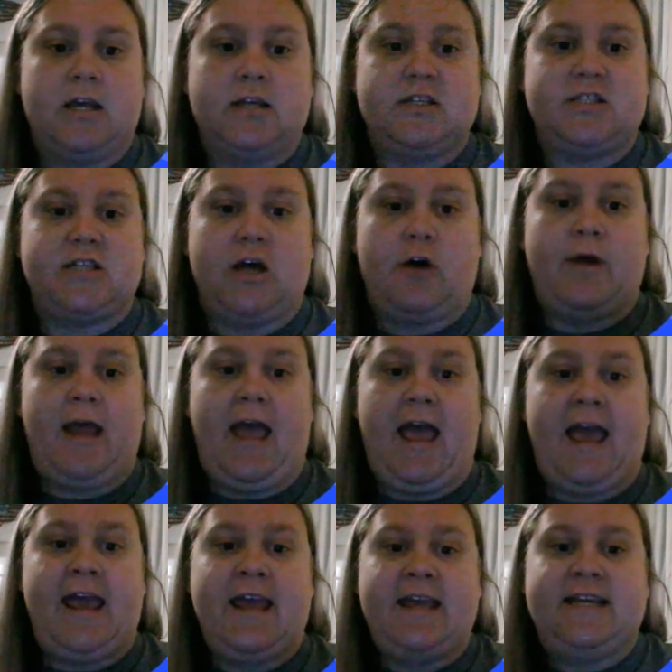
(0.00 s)
So
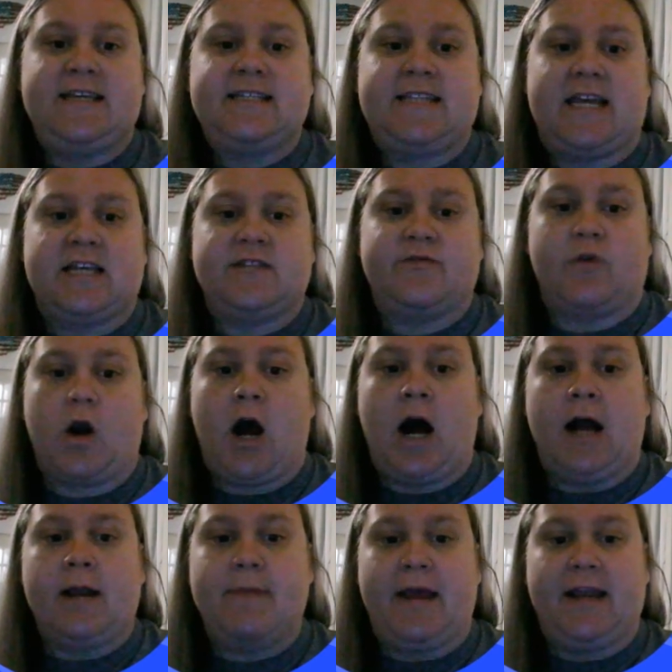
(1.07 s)
AED stands for
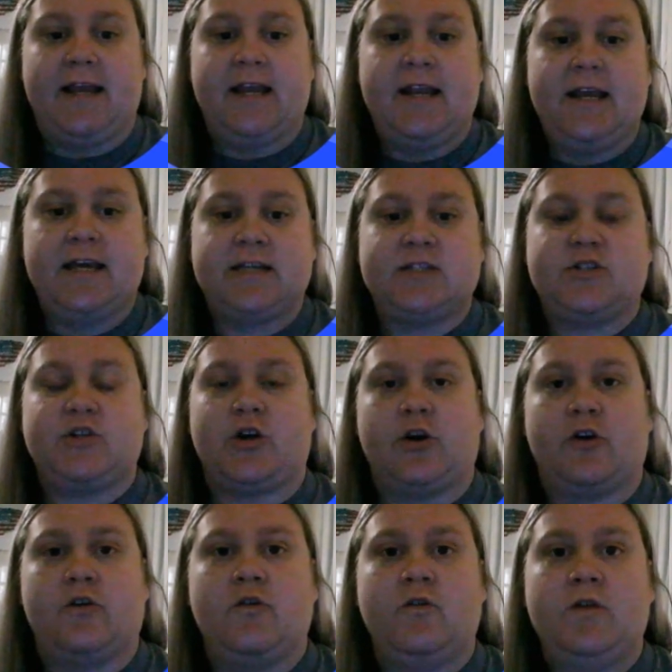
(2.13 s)
Automated
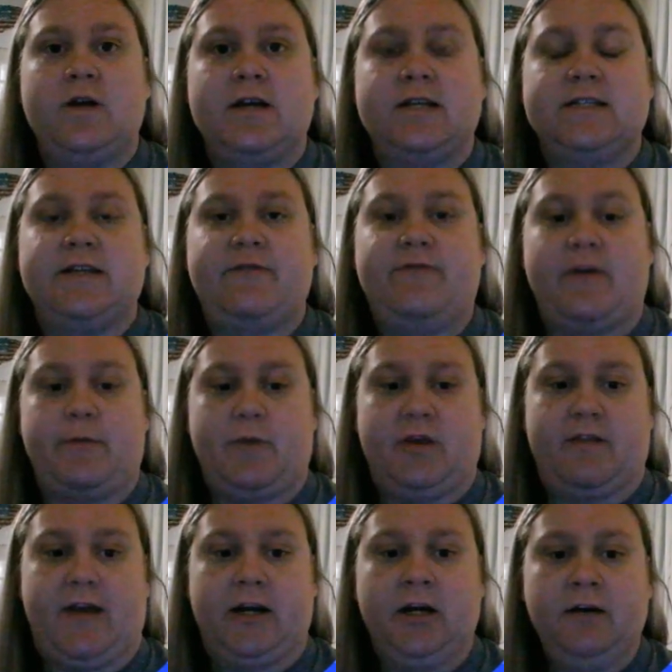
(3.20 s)
External
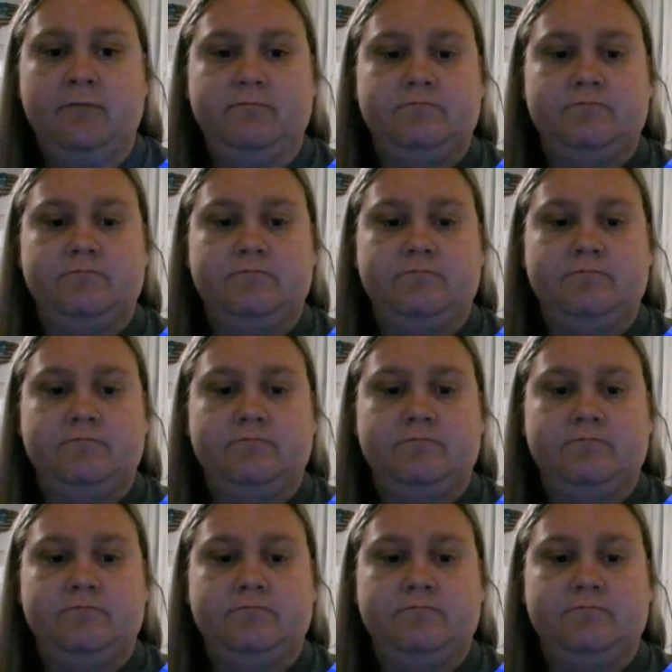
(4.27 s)
Defibrillator.